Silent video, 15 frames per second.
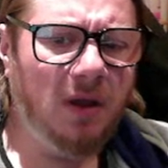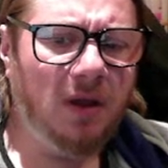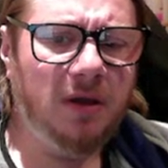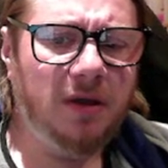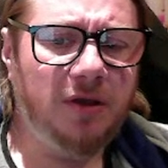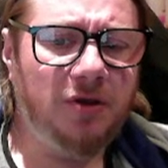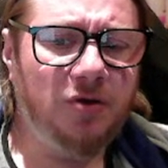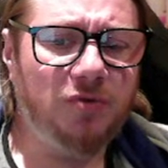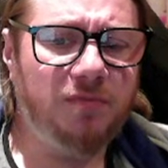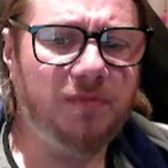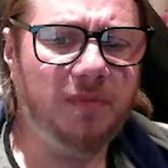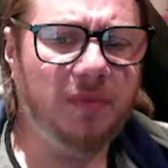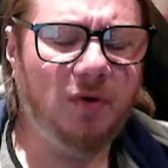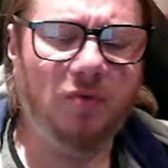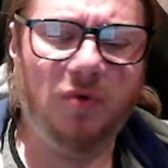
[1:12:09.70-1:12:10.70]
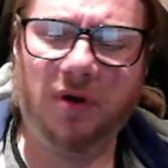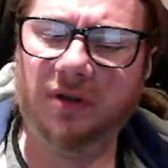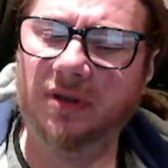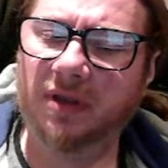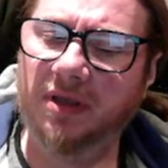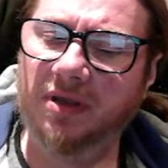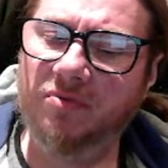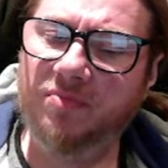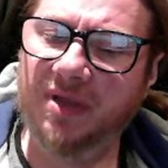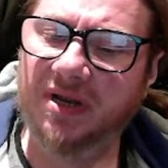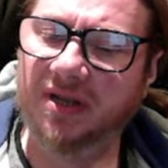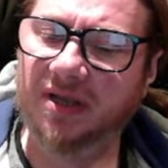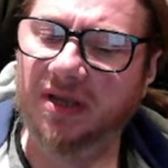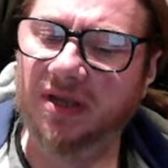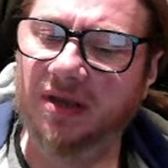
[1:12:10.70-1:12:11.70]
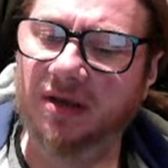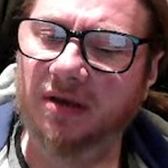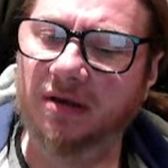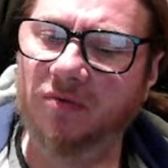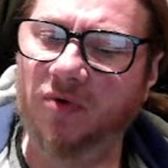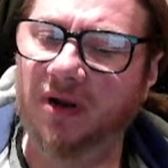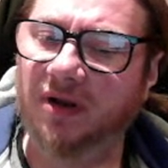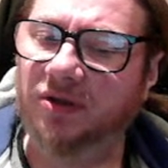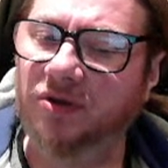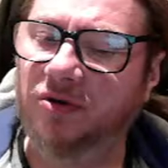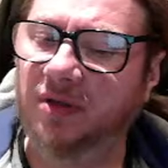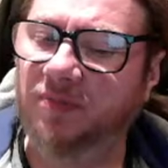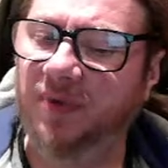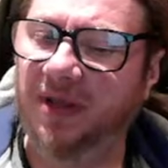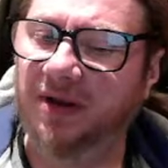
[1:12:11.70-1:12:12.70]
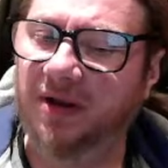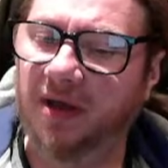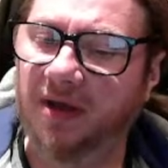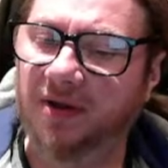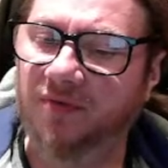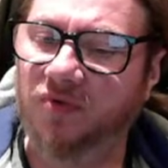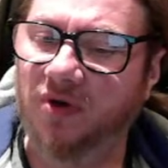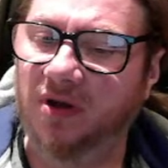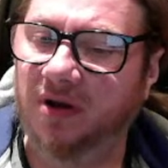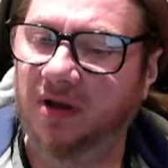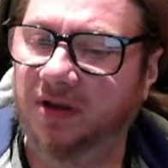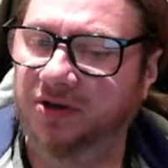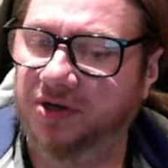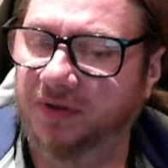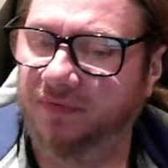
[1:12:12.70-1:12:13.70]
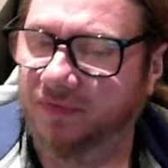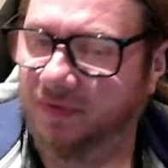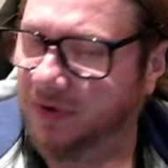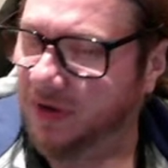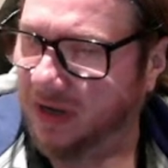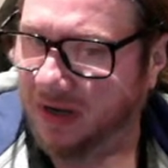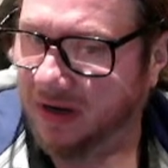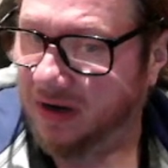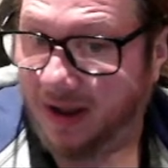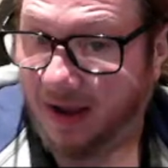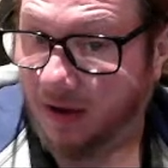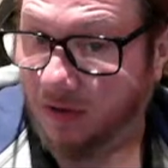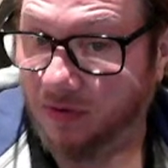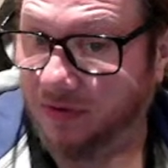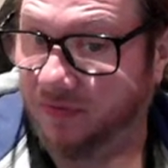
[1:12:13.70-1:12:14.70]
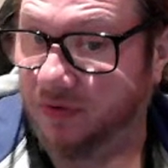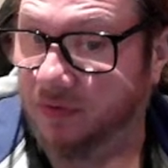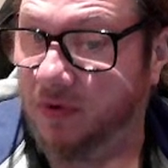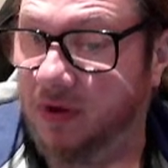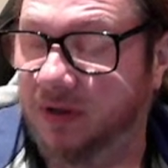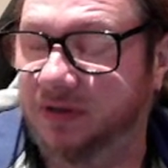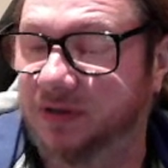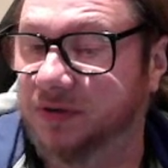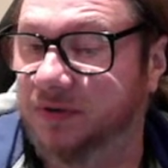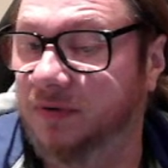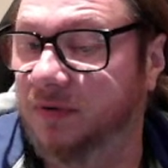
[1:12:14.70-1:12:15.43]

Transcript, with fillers: you what you mean king well you could play knight f1 knight g3 now if you want to